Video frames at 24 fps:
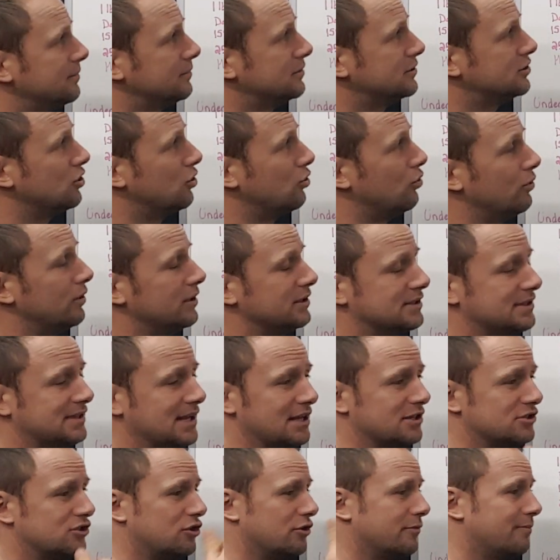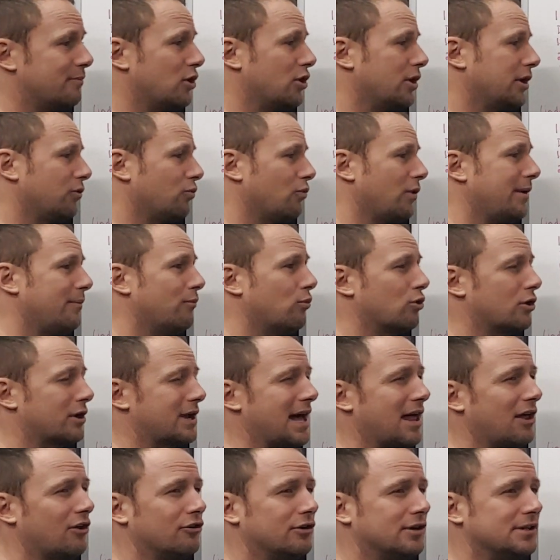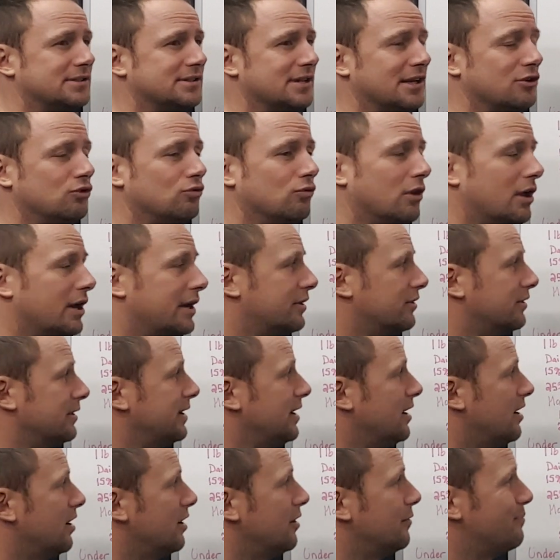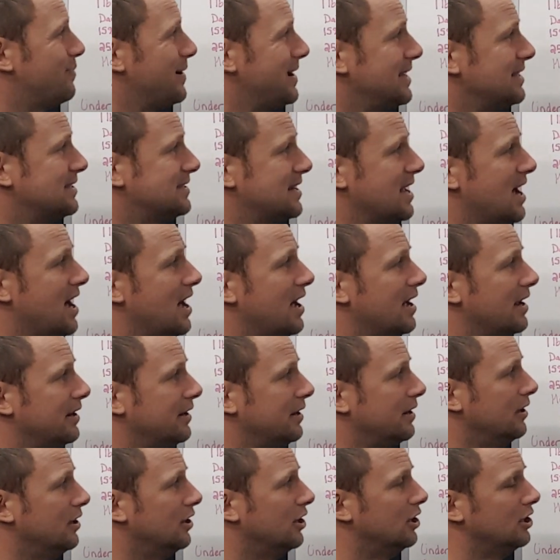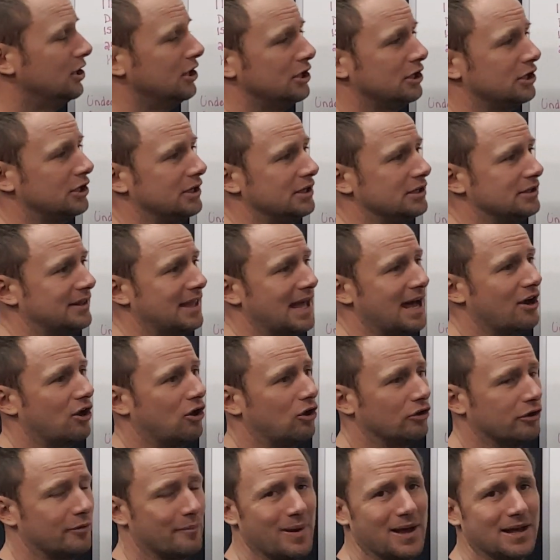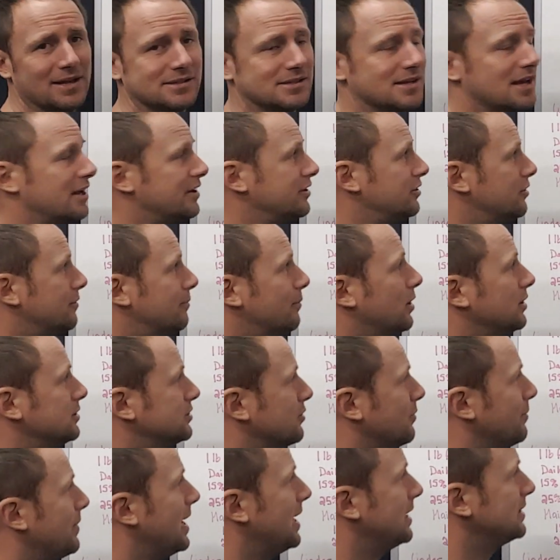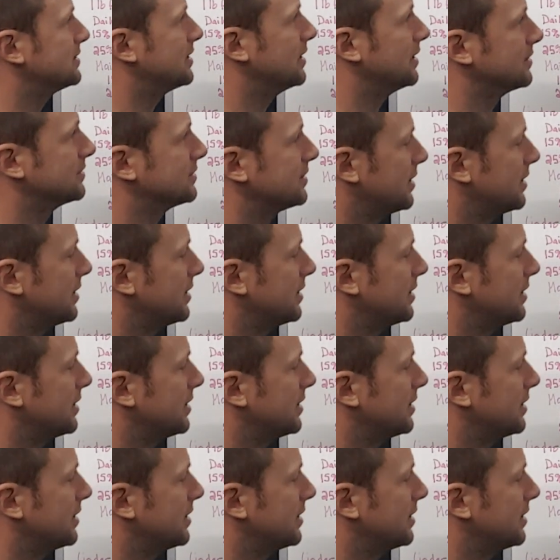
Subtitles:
So it says you're burning way more calories than you likely are based on, that all depends on your muscle mass, things